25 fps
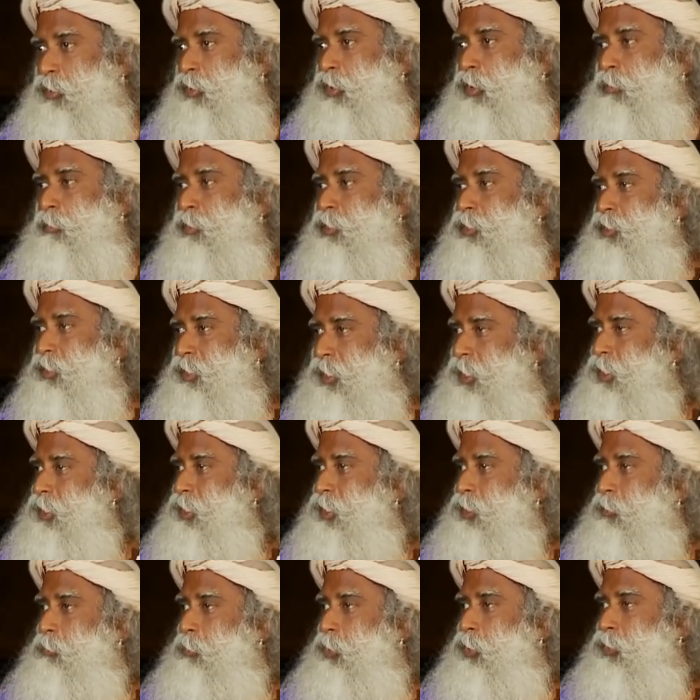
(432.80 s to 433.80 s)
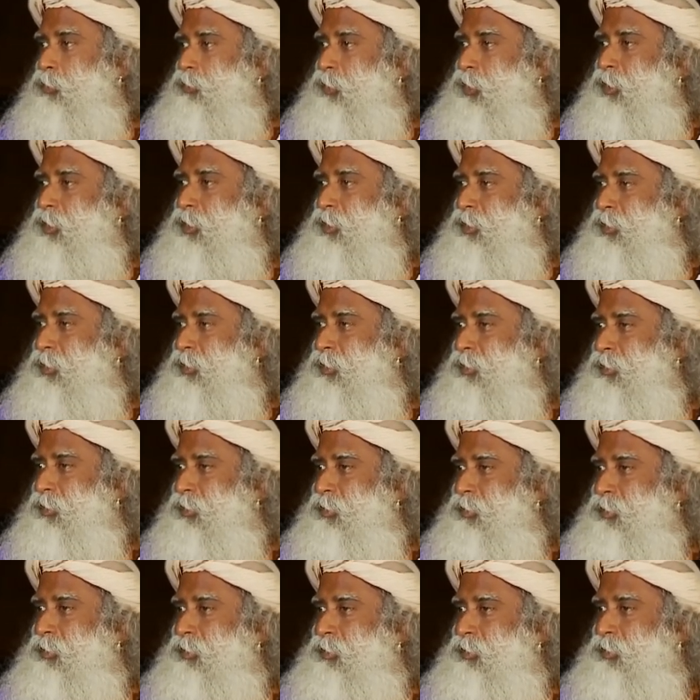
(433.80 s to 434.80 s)
common thing among the
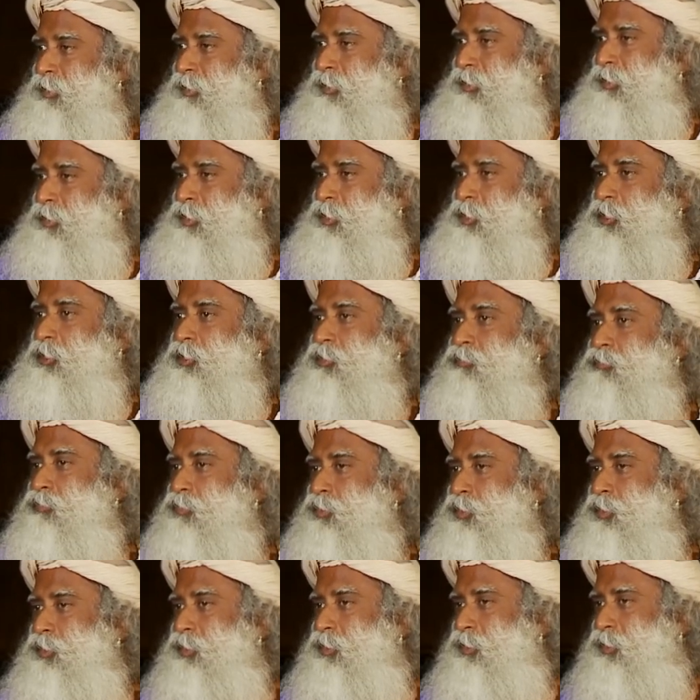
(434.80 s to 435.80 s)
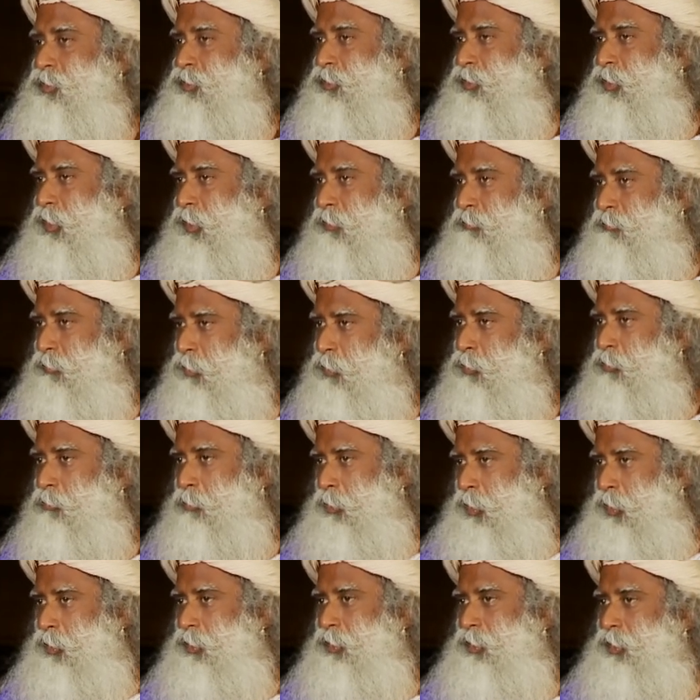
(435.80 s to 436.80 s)
devotees of
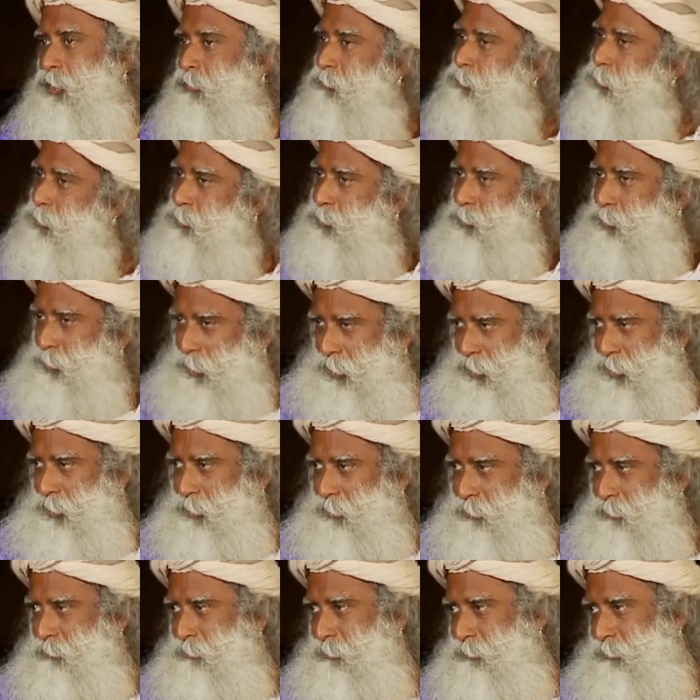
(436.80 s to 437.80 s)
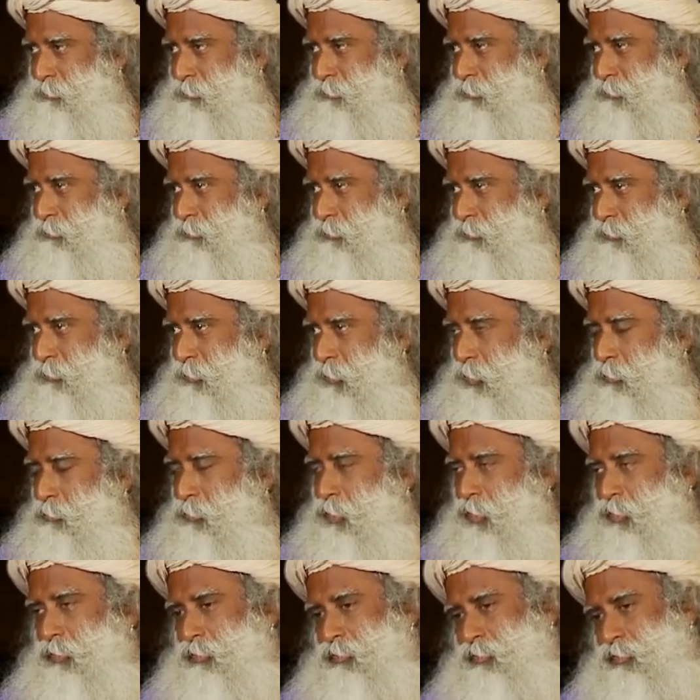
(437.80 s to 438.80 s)
Hanuman, even today.
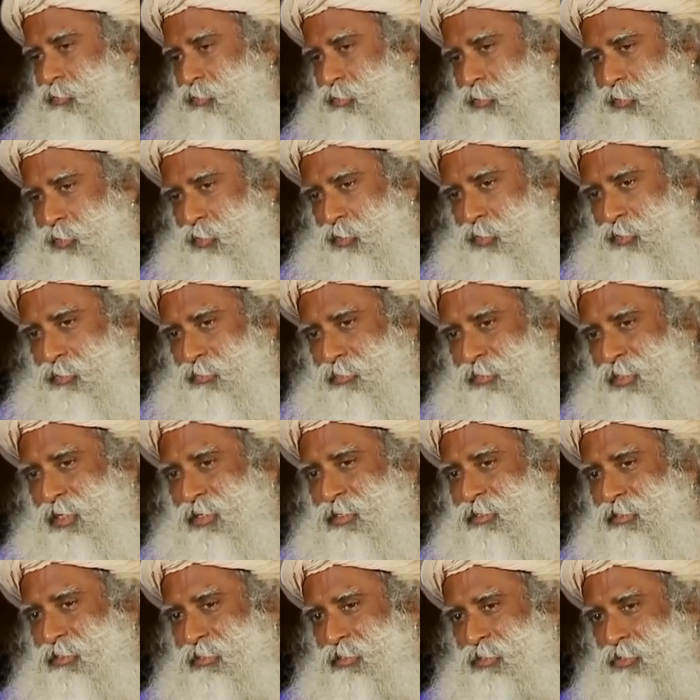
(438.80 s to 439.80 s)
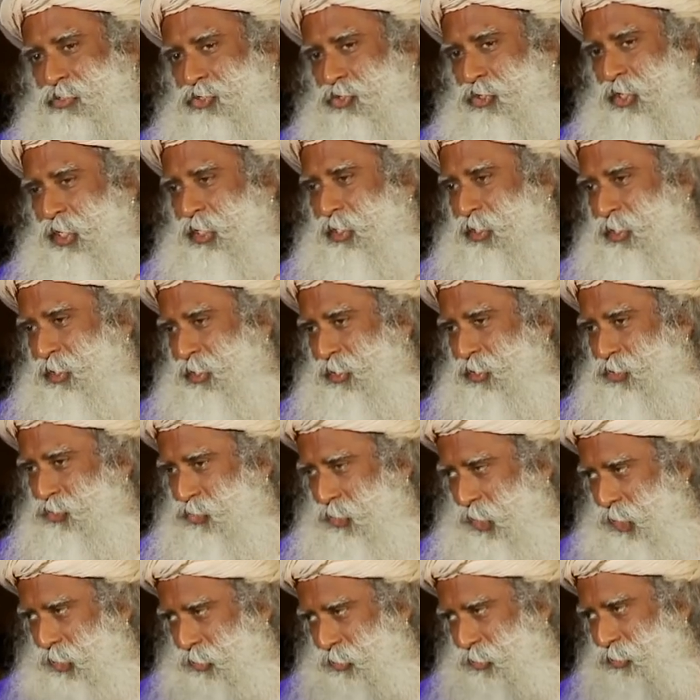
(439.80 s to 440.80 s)
Because that is the trend he
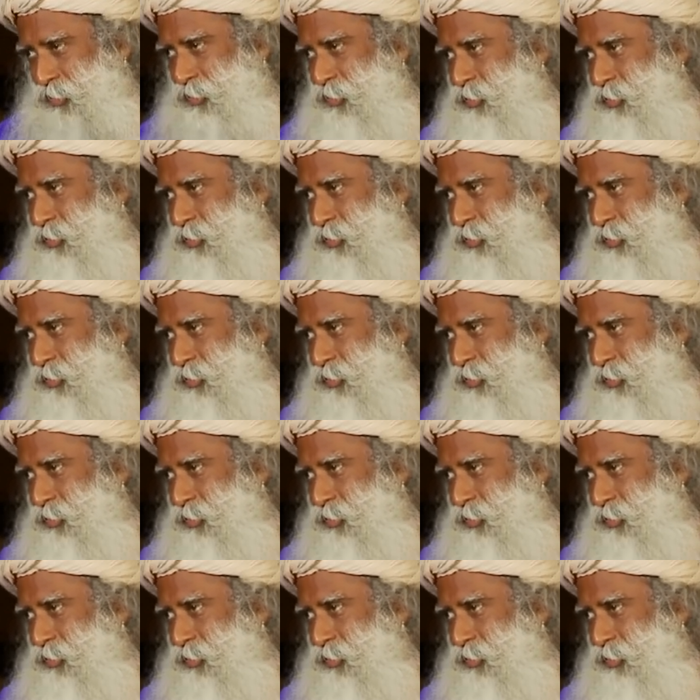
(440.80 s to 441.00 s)
set.